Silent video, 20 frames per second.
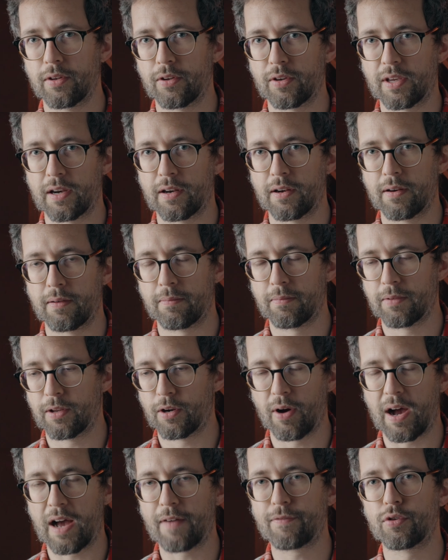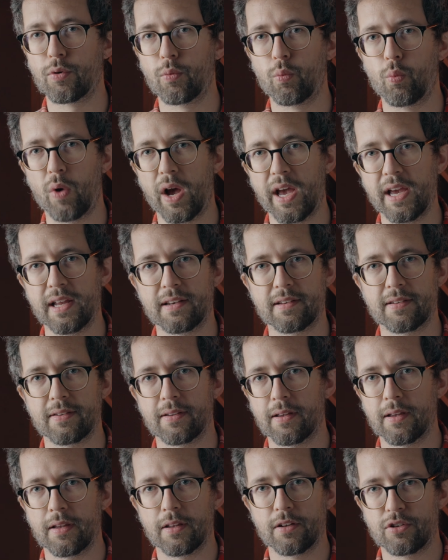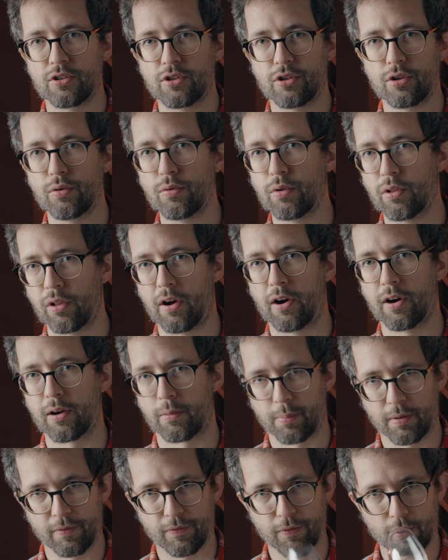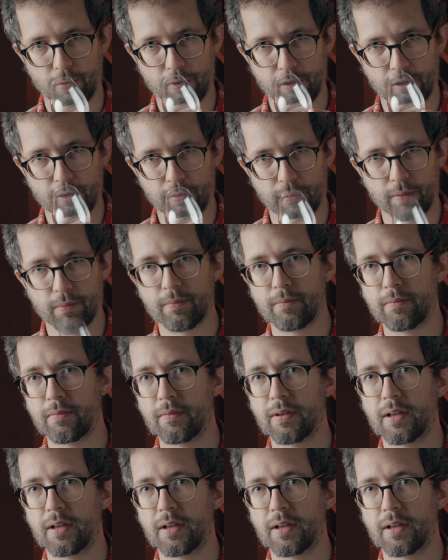You don't have to wait too long before you